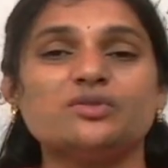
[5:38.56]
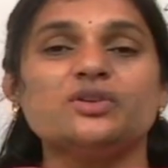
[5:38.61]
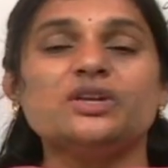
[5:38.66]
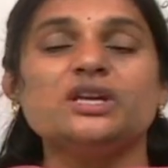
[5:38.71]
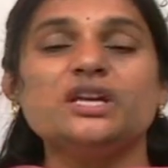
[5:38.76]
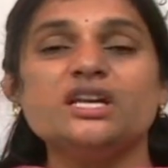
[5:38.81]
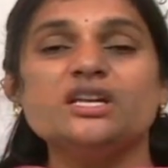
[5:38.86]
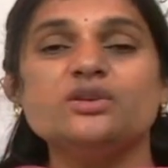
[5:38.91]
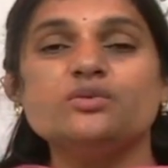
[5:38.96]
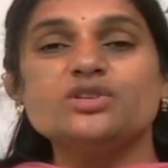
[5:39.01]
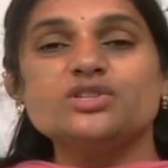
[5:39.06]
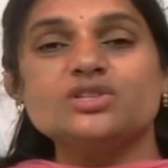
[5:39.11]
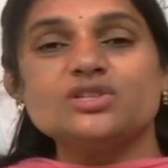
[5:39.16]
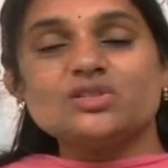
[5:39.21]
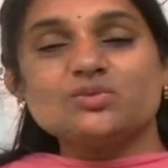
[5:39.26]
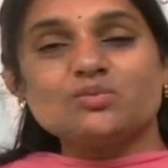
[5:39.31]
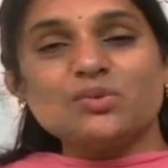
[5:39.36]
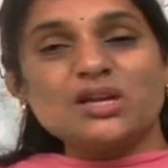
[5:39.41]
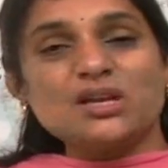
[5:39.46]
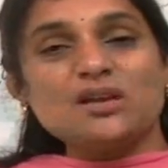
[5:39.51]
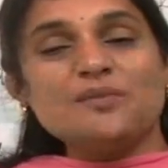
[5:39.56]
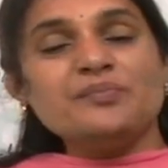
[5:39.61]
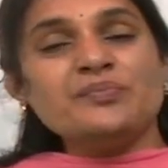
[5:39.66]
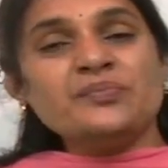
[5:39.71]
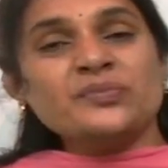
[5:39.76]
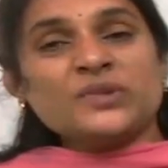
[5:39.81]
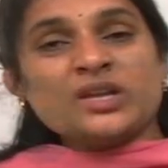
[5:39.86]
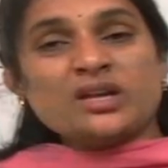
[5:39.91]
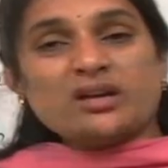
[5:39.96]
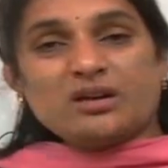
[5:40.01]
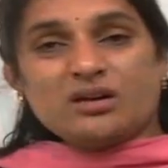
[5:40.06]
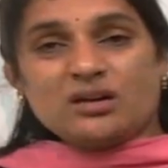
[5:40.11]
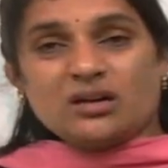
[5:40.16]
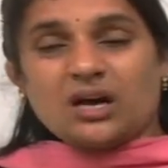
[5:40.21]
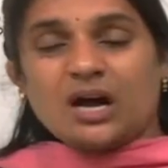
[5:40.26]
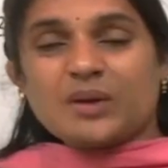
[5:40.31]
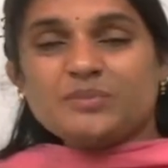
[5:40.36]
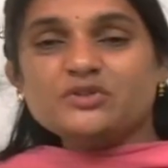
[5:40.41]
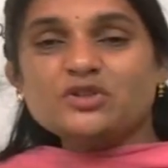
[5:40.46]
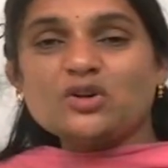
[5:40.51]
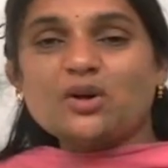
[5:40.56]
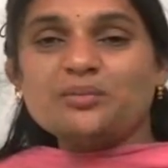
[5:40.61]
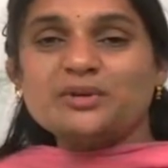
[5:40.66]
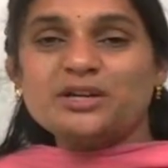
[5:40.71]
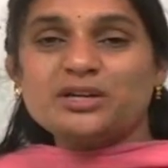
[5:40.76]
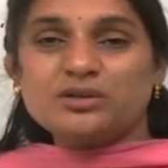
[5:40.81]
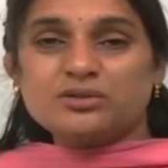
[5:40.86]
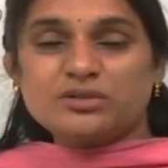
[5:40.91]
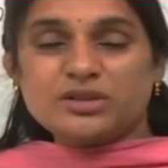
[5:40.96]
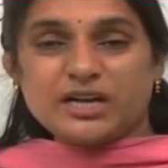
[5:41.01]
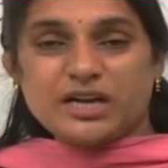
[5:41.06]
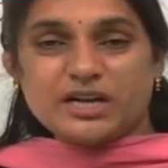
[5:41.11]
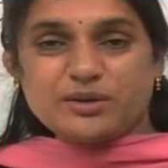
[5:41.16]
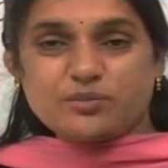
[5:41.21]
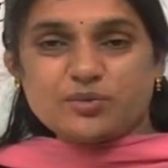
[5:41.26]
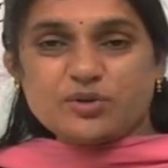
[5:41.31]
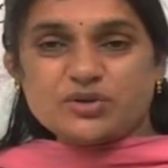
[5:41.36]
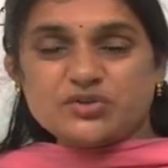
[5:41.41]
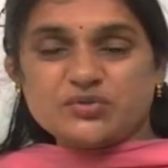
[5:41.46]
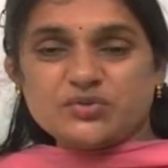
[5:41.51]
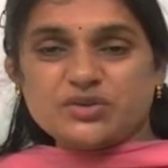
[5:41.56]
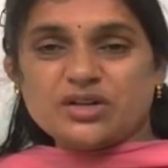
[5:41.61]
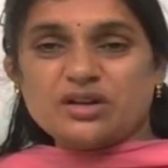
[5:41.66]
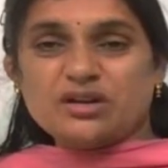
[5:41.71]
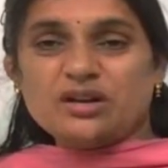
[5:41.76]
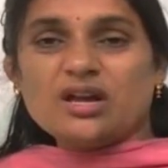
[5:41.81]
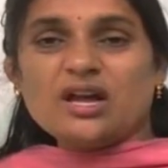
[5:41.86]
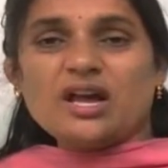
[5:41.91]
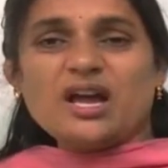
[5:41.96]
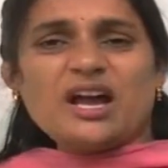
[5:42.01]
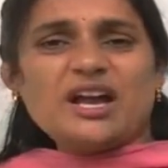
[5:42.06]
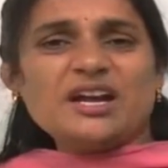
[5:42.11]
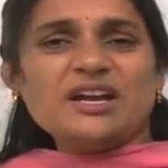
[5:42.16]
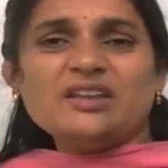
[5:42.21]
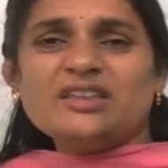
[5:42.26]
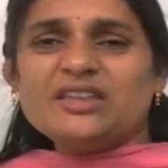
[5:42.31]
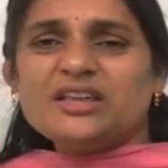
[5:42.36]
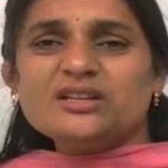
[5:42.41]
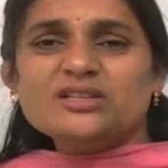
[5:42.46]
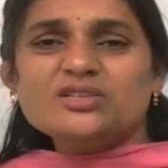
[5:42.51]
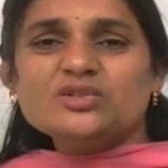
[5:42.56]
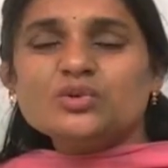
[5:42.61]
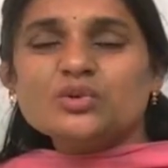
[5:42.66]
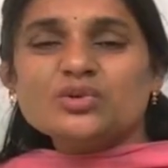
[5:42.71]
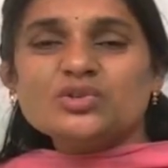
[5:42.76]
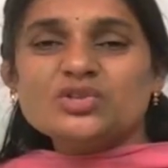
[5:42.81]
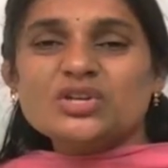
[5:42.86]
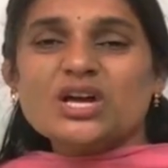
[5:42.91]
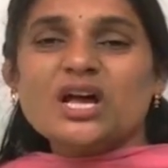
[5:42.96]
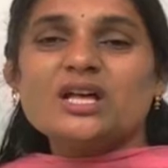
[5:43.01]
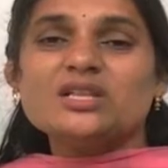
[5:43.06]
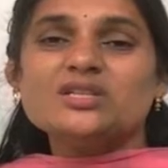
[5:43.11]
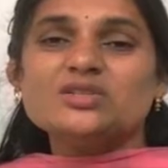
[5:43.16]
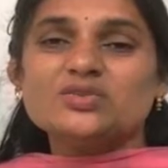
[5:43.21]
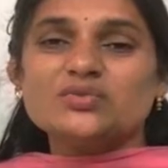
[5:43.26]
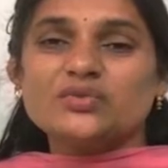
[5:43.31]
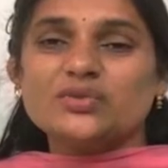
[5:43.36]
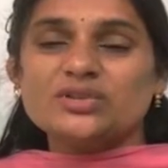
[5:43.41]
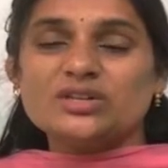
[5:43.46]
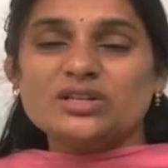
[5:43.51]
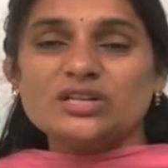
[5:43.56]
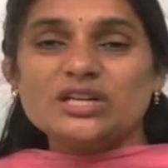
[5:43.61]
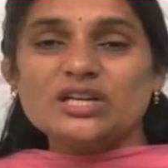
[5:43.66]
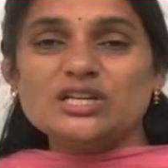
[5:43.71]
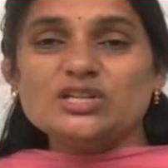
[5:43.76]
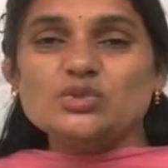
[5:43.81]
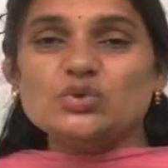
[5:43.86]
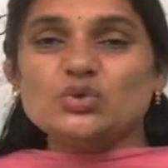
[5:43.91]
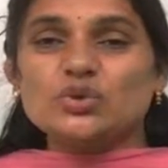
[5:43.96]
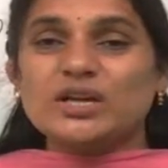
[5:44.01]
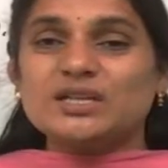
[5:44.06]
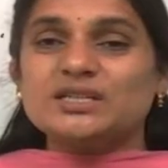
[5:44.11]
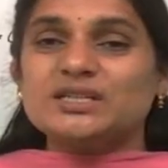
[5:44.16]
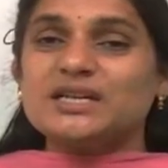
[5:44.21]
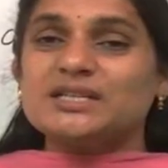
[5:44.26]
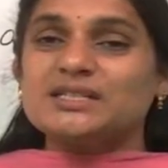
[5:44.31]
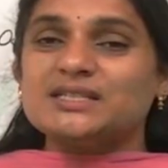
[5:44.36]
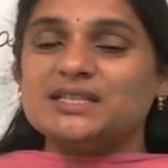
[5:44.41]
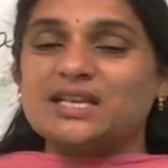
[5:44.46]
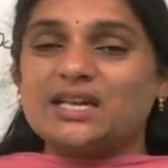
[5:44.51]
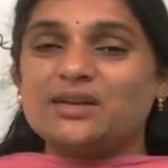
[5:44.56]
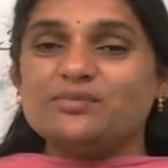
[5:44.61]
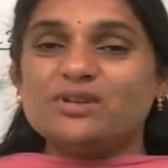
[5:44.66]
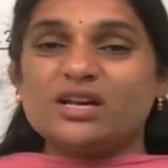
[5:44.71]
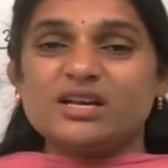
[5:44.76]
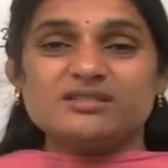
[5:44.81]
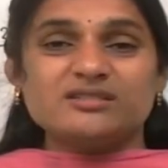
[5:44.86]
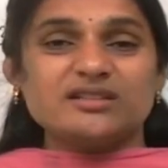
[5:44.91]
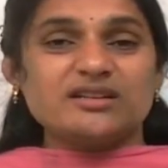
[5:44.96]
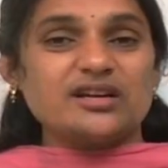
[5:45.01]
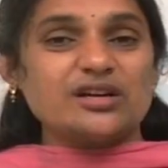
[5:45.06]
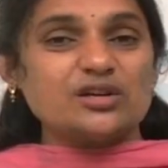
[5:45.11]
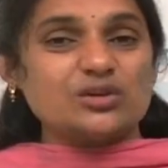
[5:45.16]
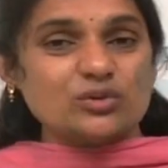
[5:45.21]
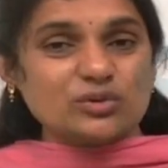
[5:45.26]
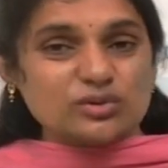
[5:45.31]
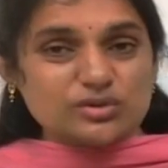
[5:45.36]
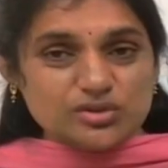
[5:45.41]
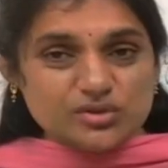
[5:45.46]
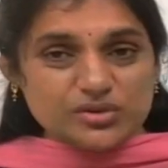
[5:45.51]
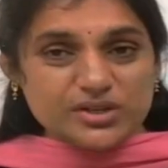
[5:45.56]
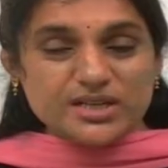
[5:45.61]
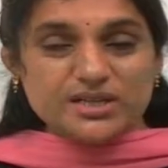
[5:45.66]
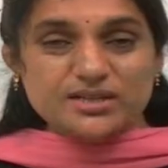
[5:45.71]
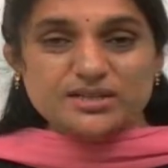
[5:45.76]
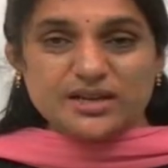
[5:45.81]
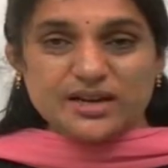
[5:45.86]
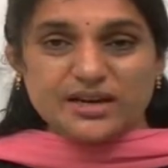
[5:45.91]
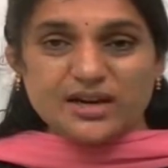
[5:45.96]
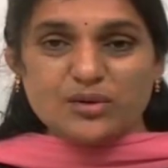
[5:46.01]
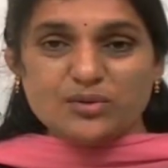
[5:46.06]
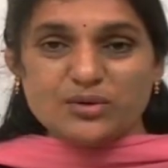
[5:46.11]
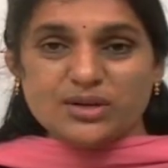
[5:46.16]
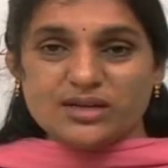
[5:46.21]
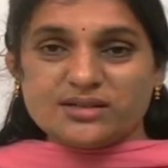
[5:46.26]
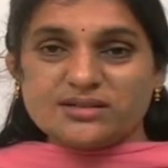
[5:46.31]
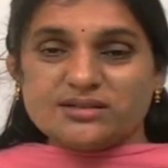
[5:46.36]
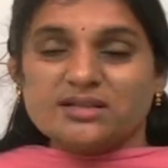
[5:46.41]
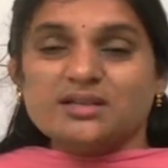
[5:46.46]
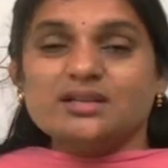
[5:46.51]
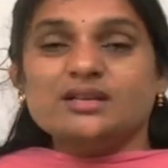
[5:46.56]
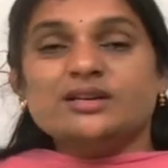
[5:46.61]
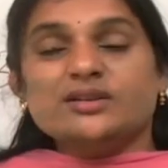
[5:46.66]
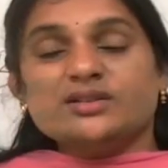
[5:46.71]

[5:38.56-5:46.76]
heat which is being absorbed into the atmosphere, and there is no chance for the heat to get escaped, as there are no trees around us.